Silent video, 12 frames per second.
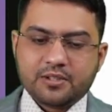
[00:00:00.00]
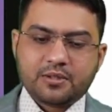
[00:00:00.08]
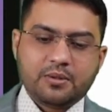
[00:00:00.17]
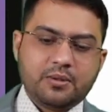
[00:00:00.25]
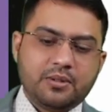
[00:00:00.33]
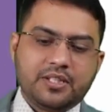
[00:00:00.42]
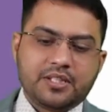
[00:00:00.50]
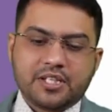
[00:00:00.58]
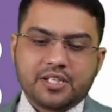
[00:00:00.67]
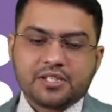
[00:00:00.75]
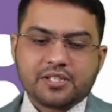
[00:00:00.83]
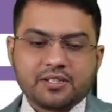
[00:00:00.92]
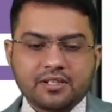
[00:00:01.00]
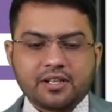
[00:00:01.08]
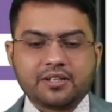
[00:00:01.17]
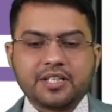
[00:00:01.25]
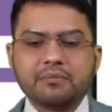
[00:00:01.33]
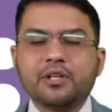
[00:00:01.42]
So this is
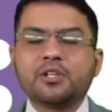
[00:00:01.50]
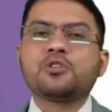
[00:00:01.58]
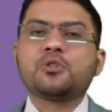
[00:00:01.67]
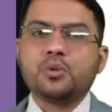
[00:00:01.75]
nothing but